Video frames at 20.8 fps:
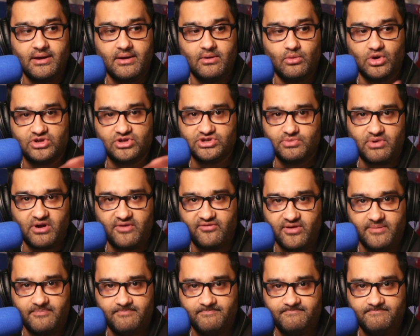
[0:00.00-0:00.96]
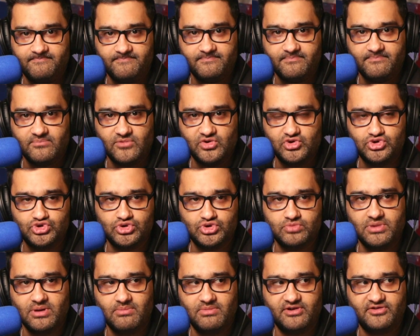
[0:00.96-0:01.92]
what's your profit, you should
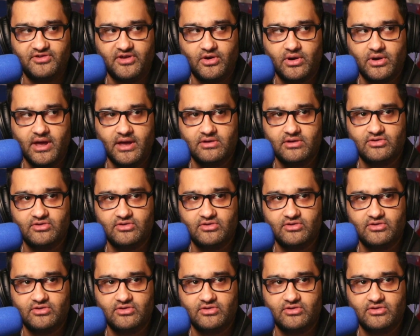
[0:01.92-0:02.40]
be able to say, okay,